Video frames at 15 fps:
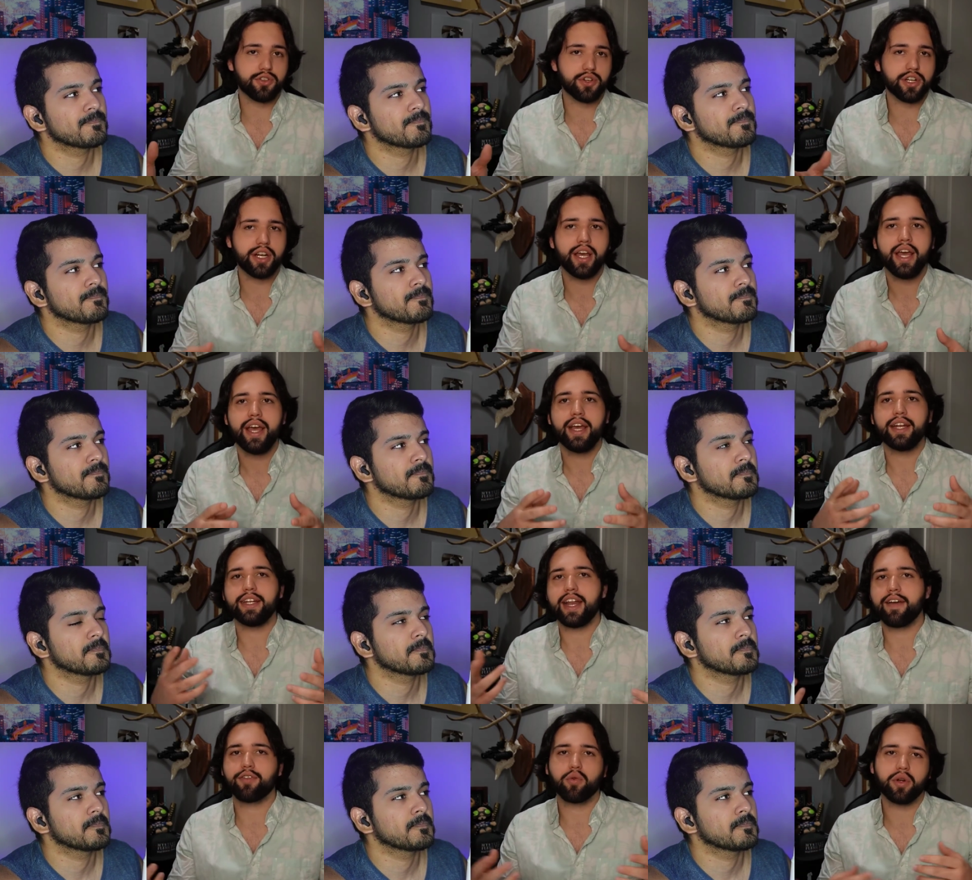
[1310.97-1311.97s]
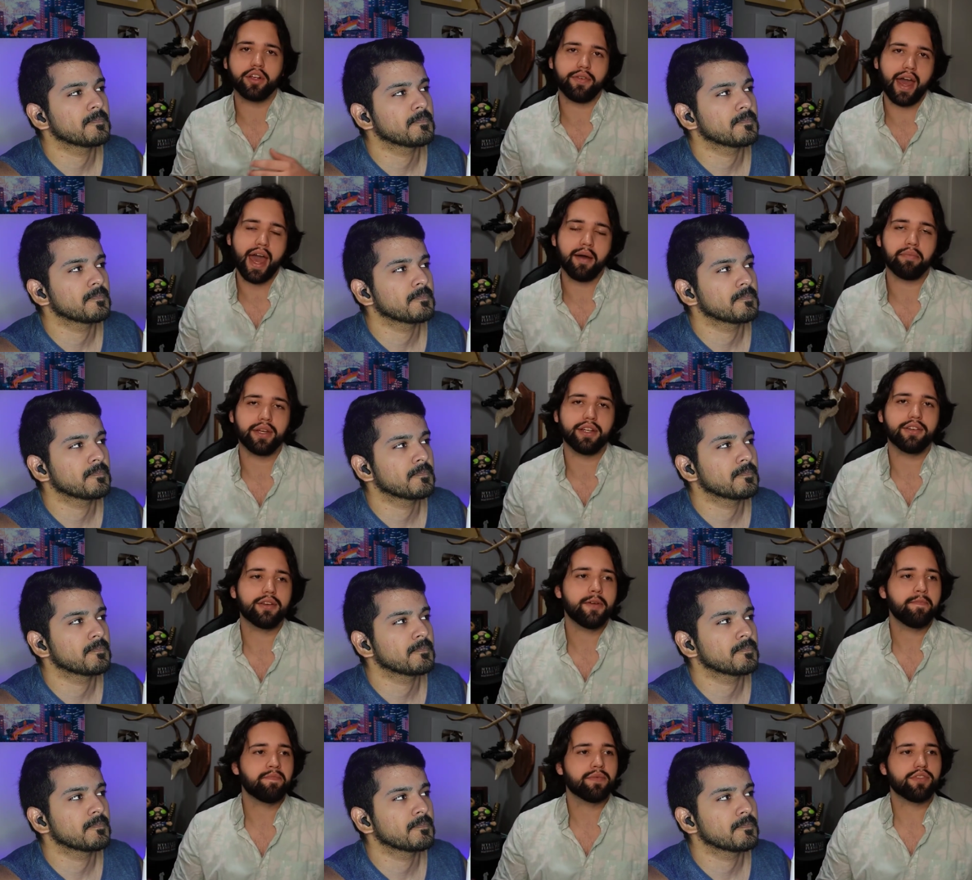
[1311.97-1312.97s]
Speaker 1: children never would have
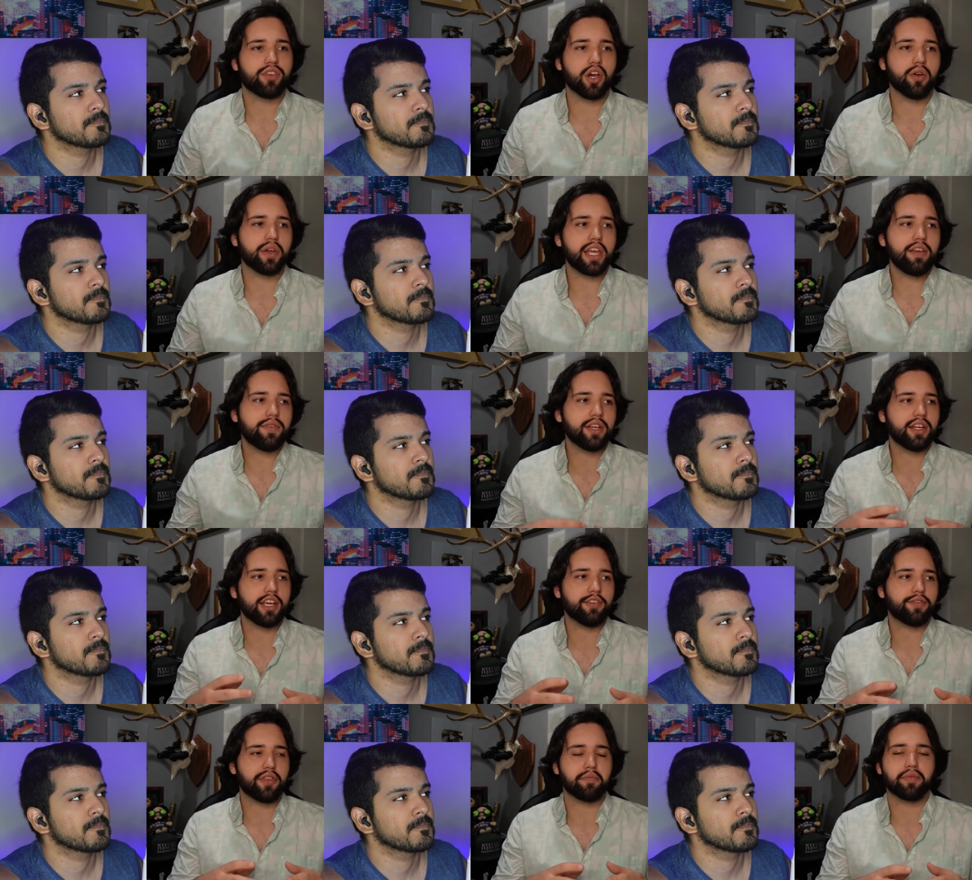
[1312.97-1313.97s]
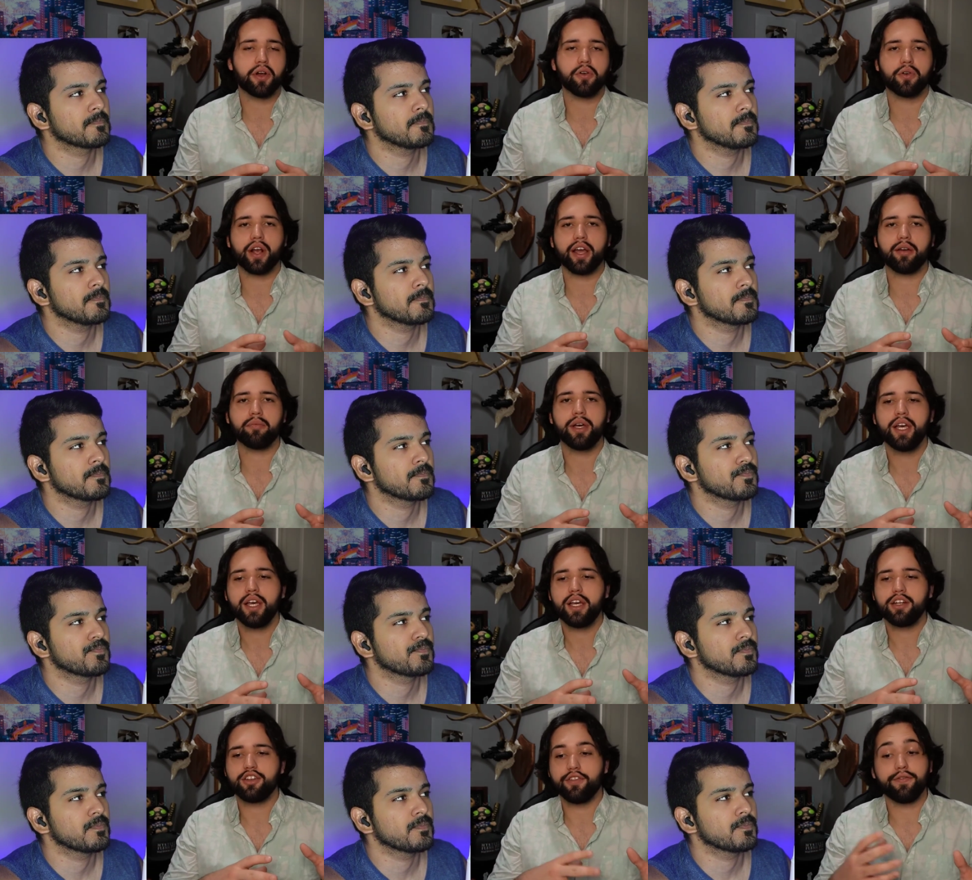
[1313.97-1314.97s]
happened. So even if the
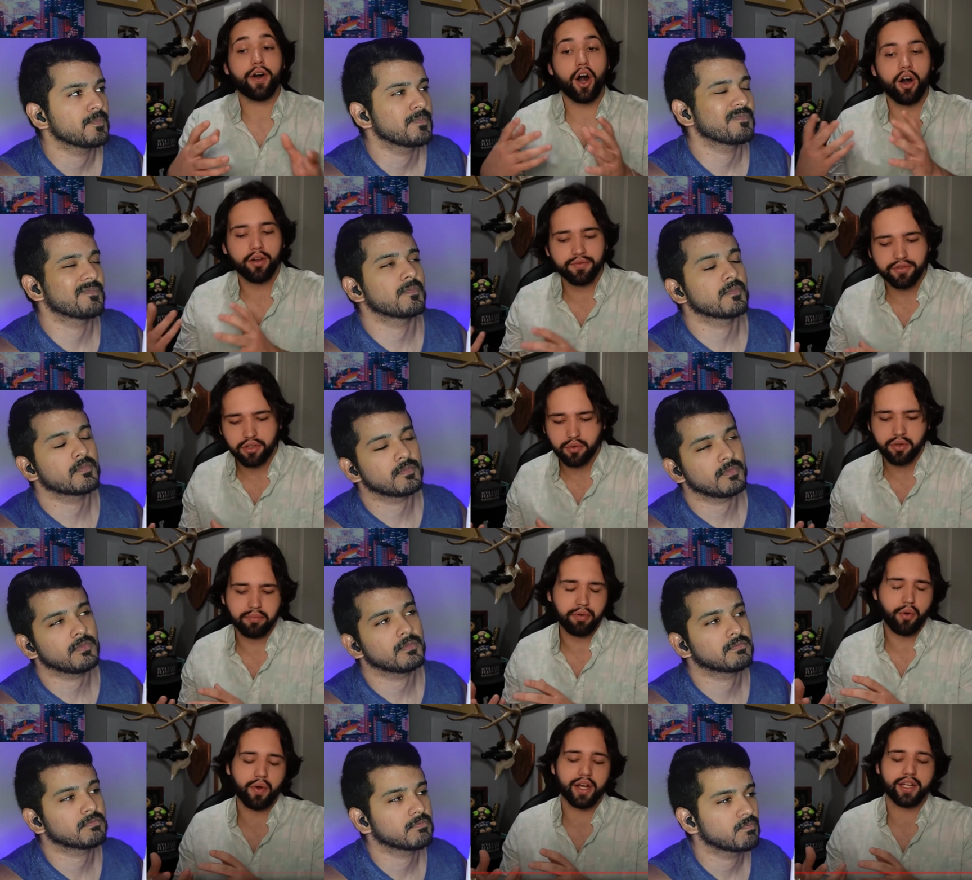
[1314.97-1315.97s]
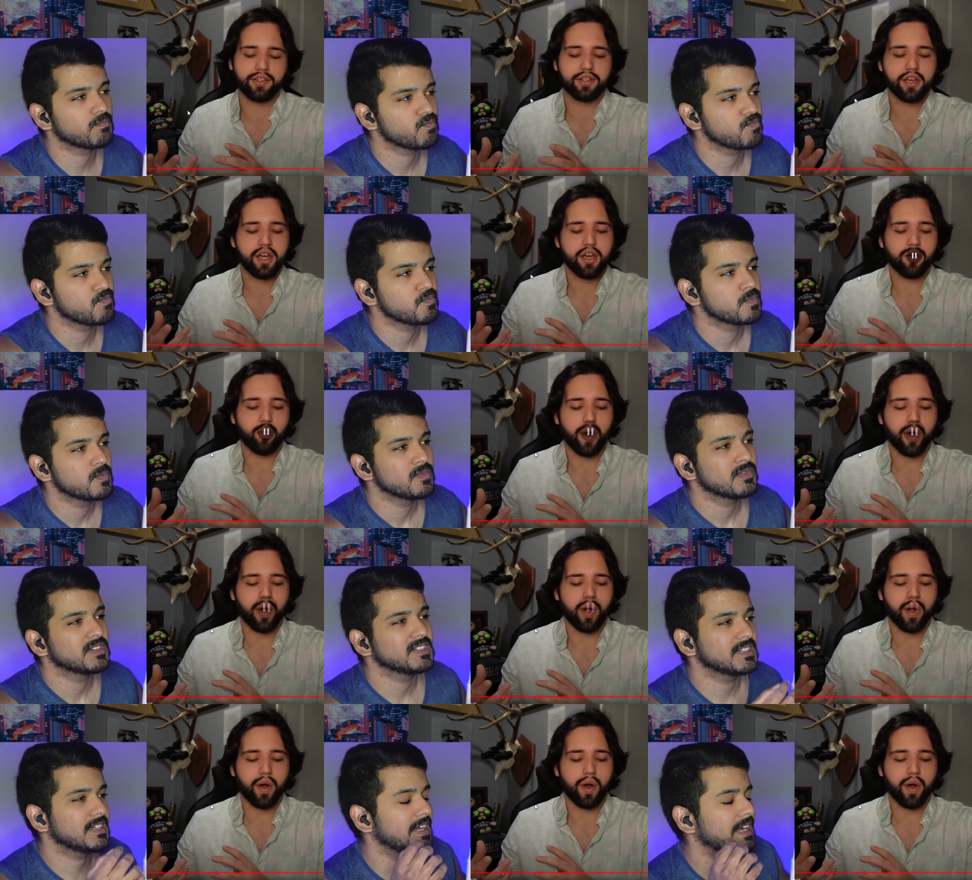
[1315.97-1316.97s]
program devolved to a point,
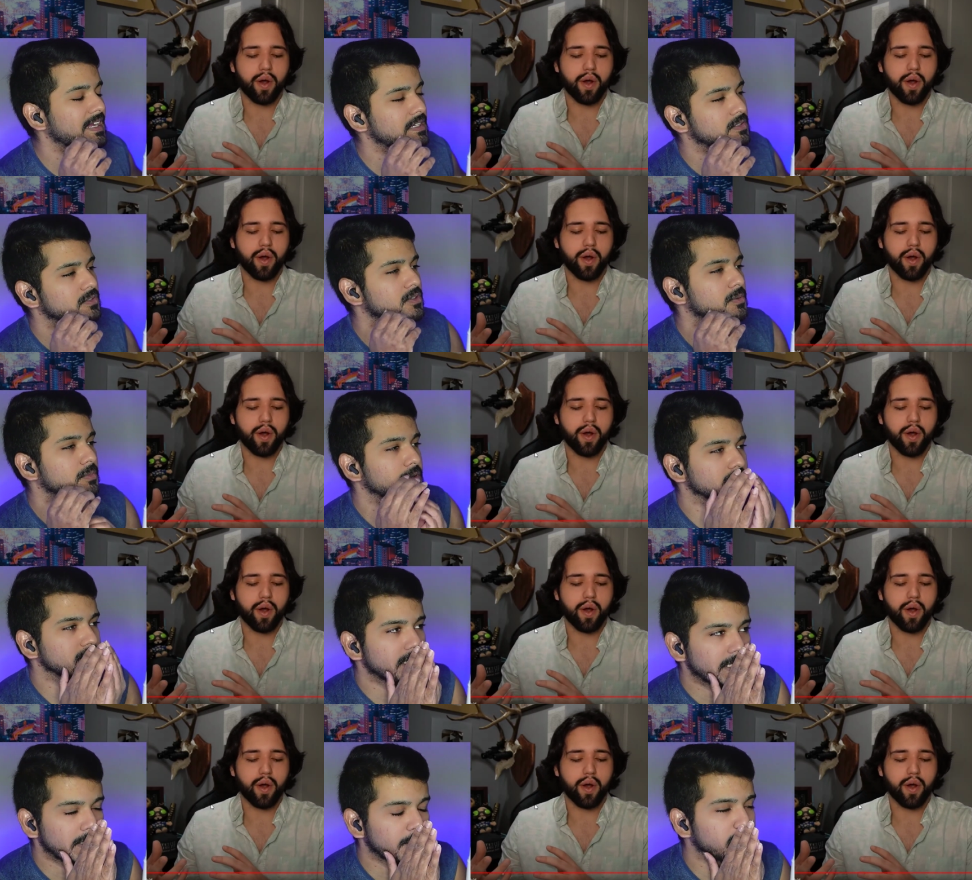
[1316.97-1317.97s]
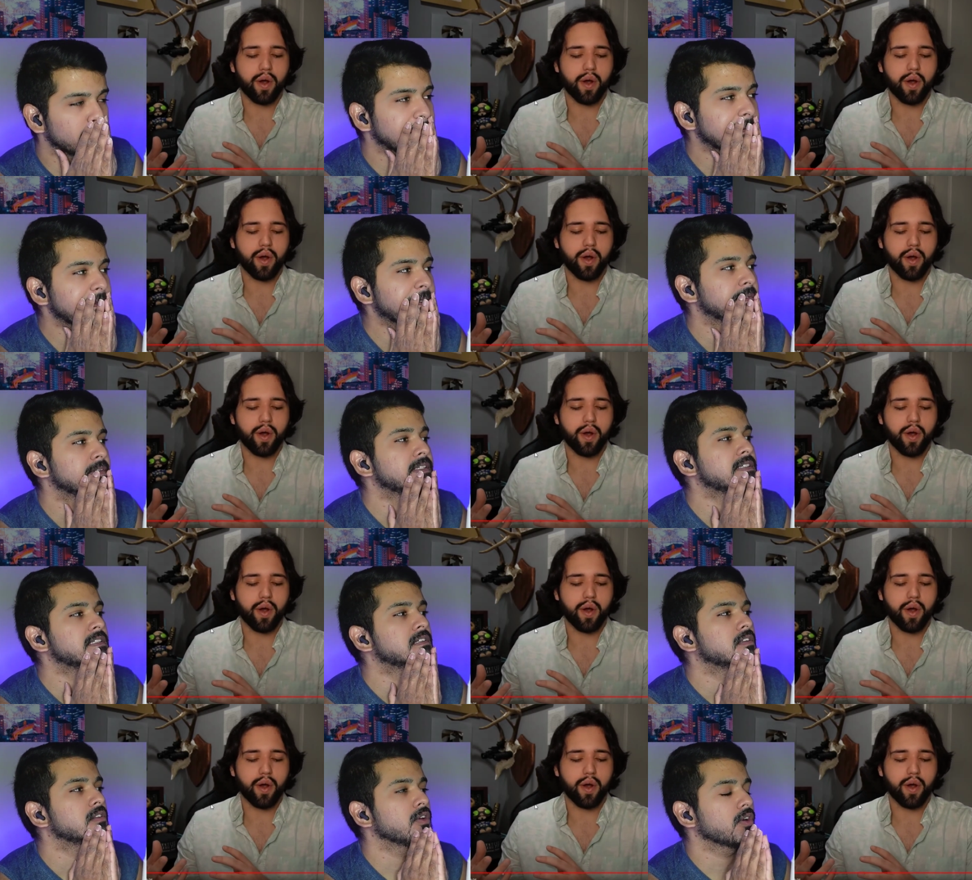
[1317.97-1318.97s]
Speaker 2: yeah, I don't know about that.
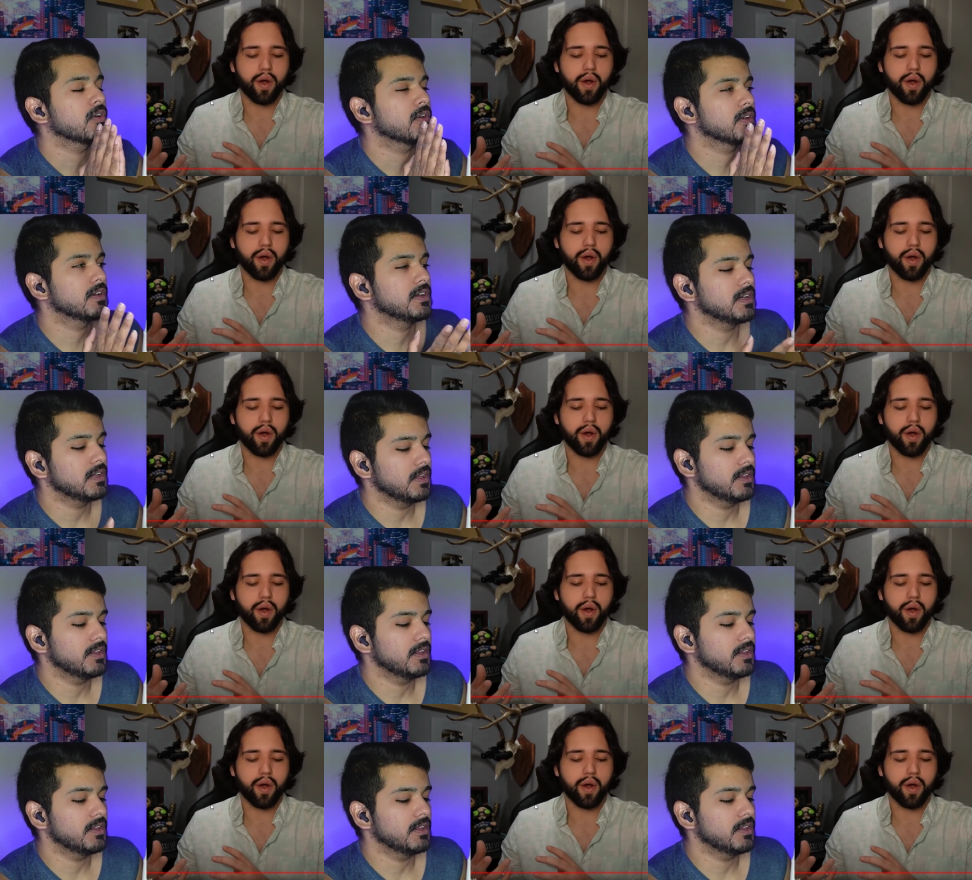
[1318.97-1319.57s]
Look, uh,